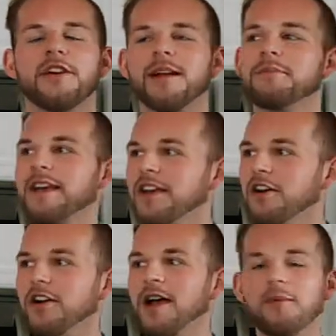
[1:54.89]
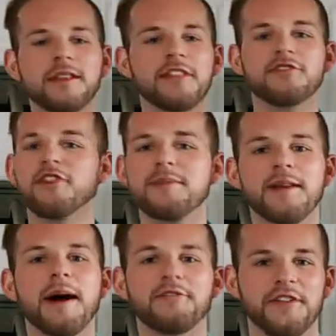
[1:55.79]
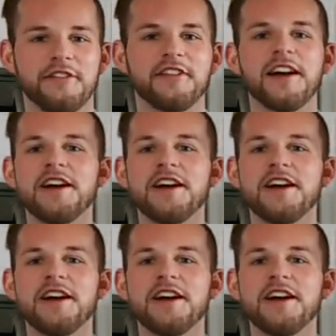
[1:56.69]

and I'm thinking, okay, well, let's learn a bit about this.